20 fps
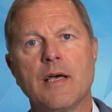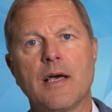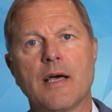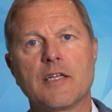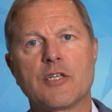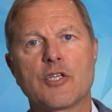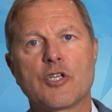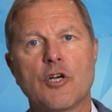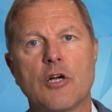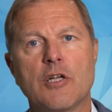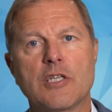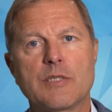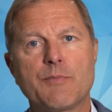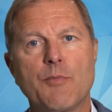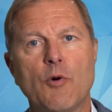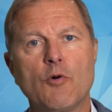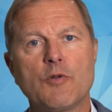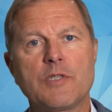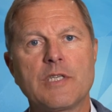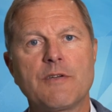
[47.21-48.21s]
and
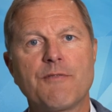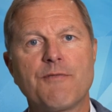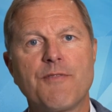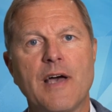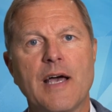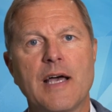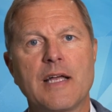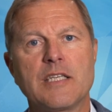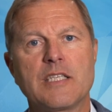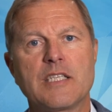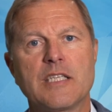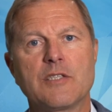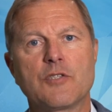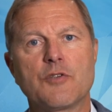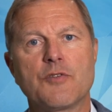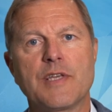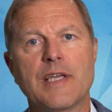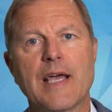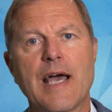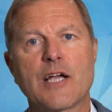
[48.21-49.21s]
transporting fans
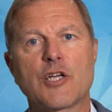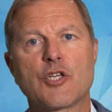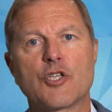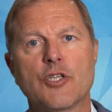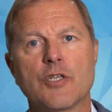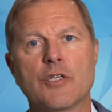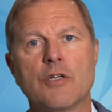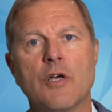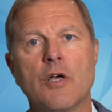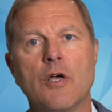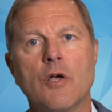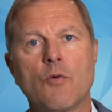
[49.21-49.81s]
into the action